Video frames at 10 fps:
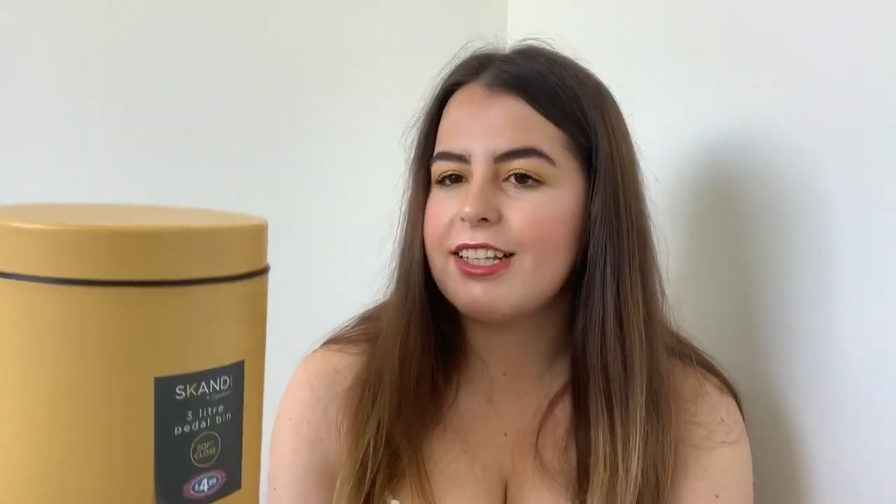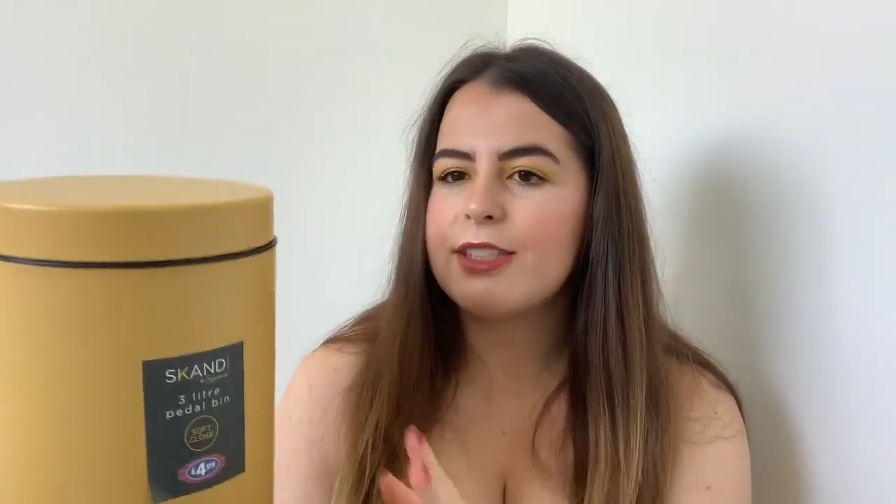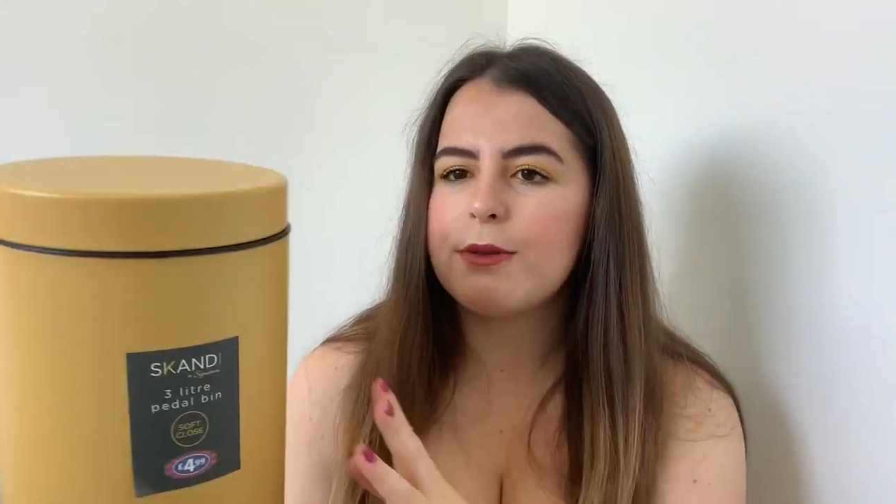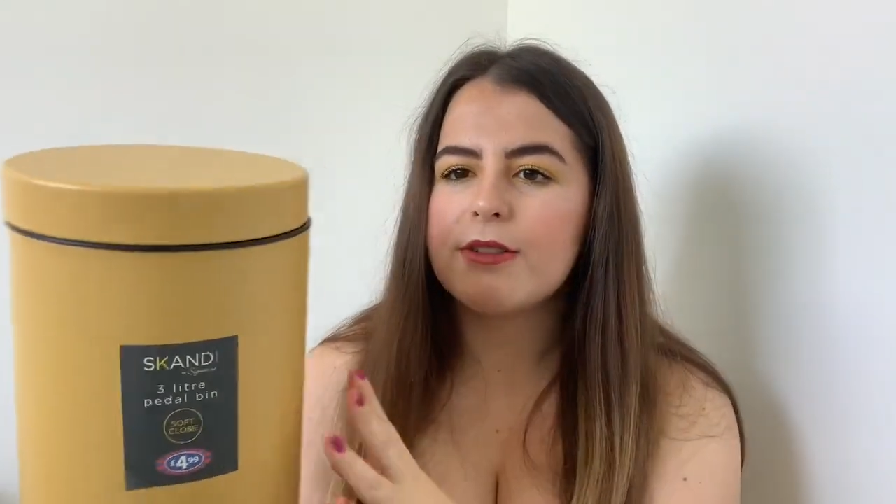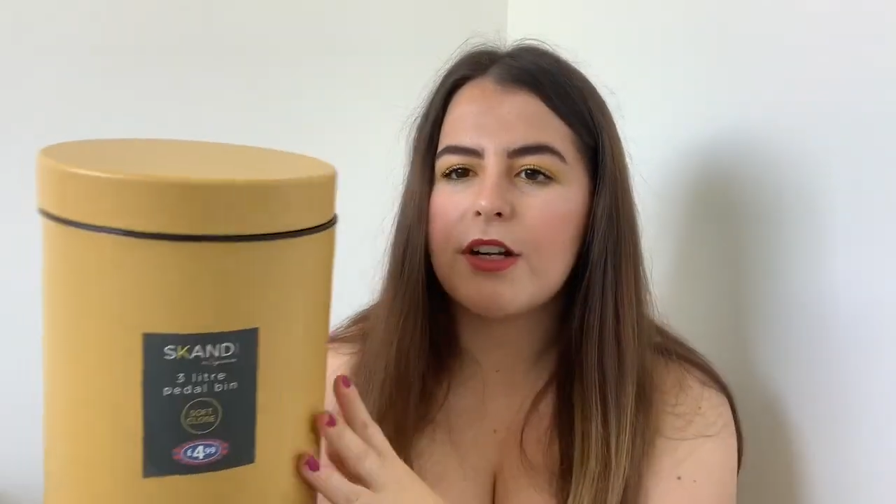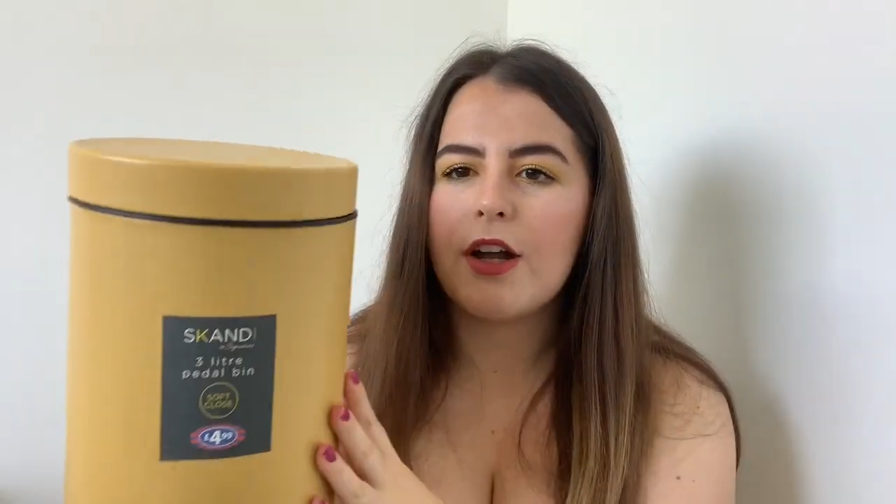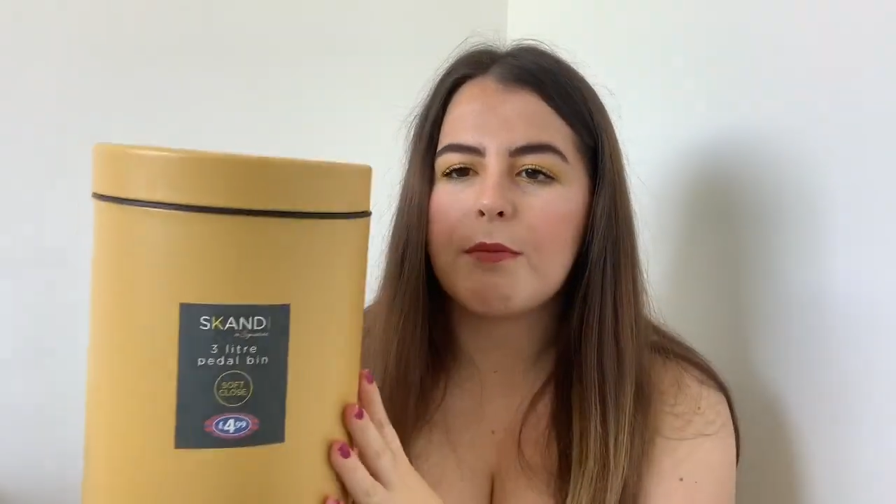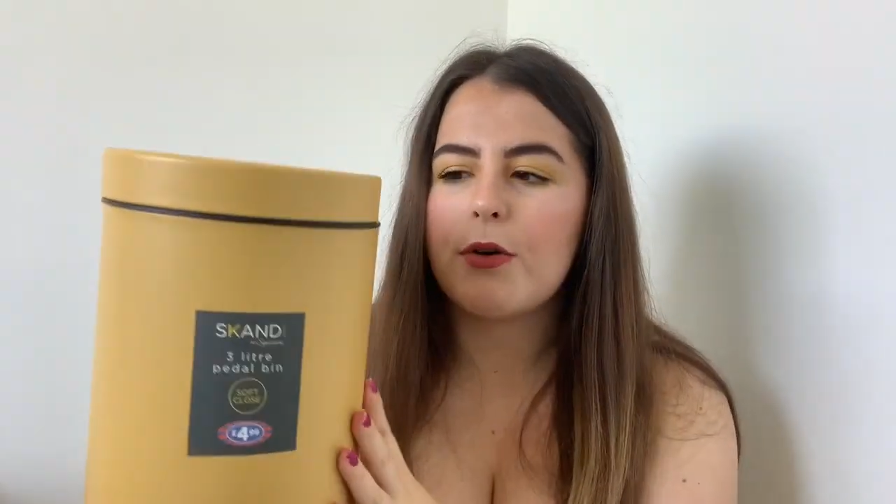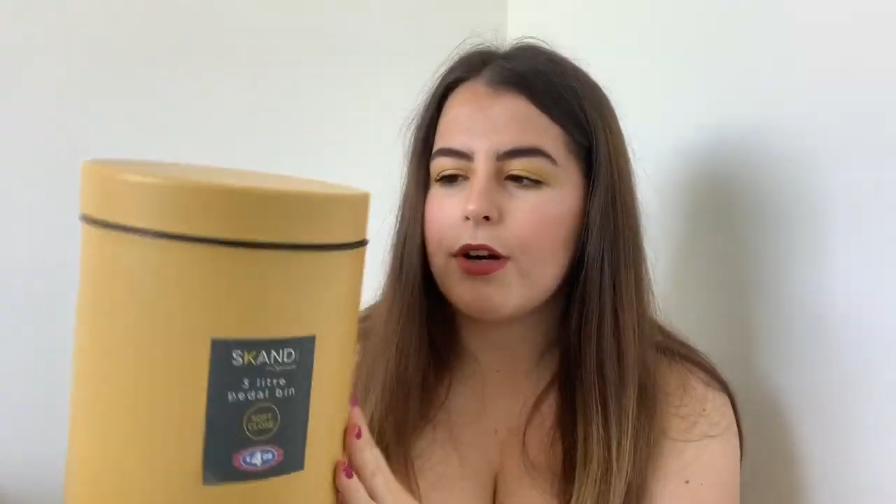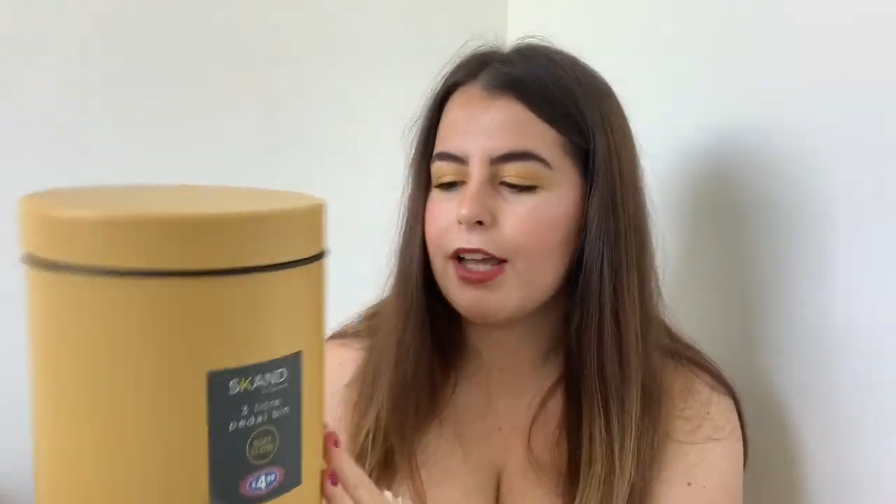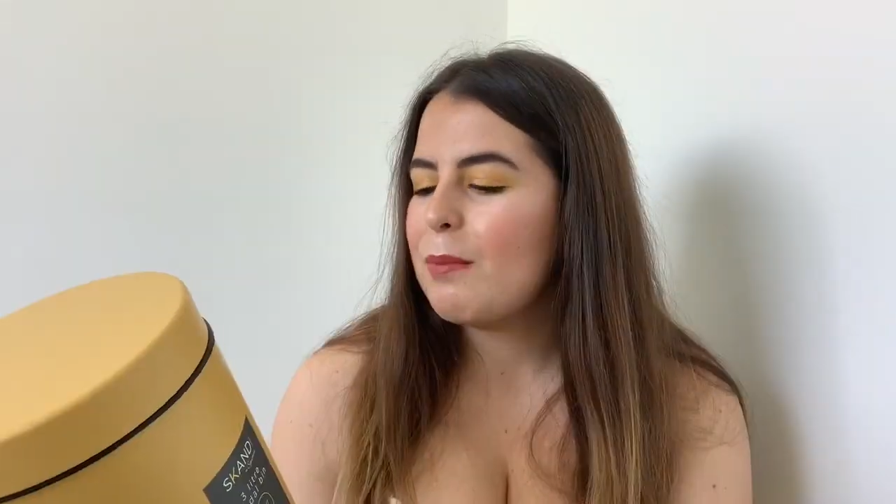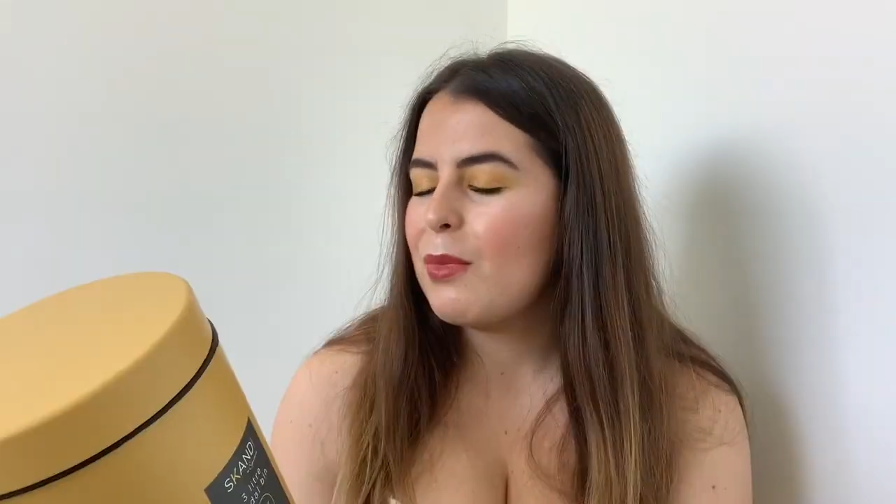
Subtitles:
This one's a lot more like